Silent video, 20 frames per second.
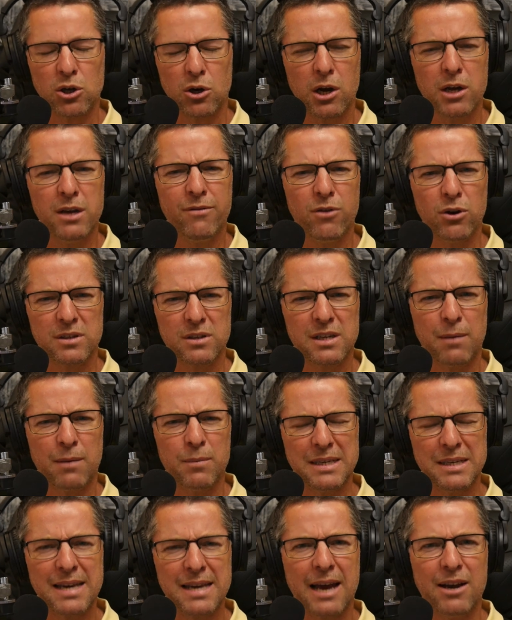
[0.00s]
I know you've got
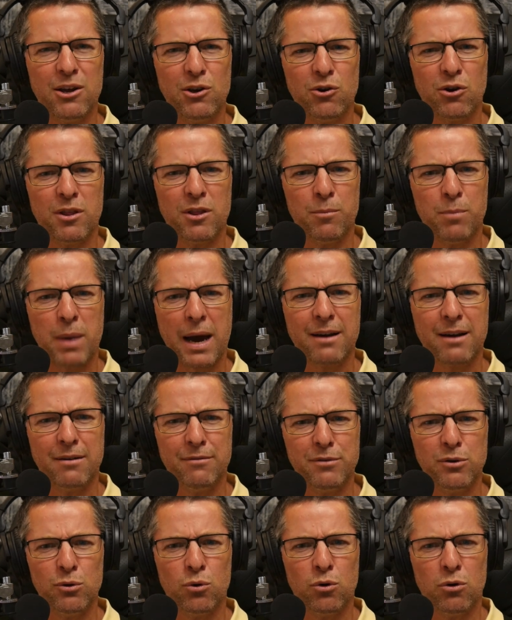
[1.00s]
something tattooed on the back
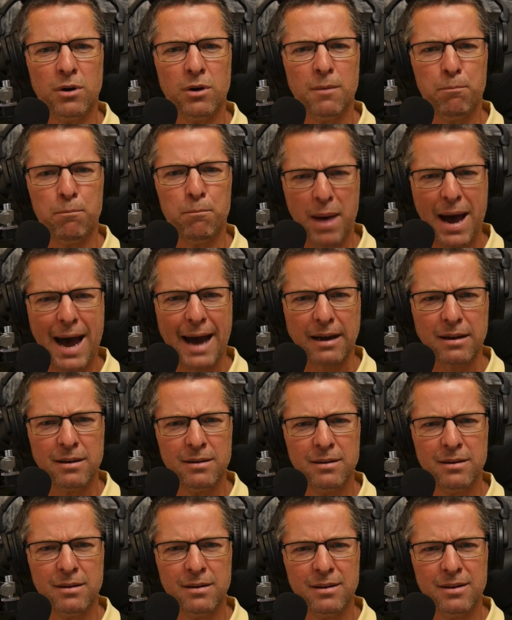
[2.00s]
of your back
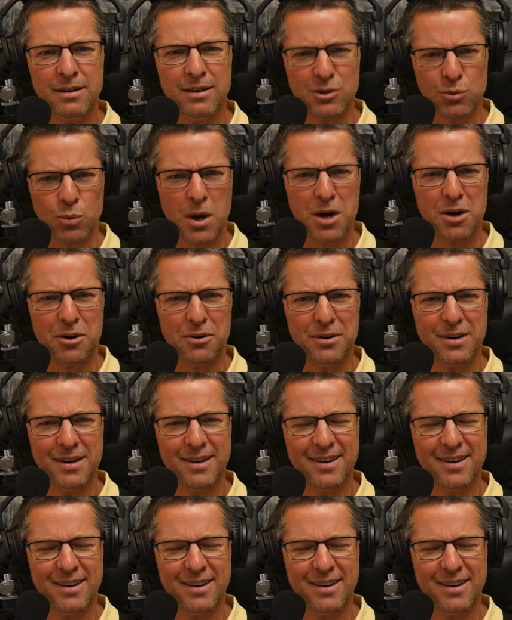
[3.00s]
as well.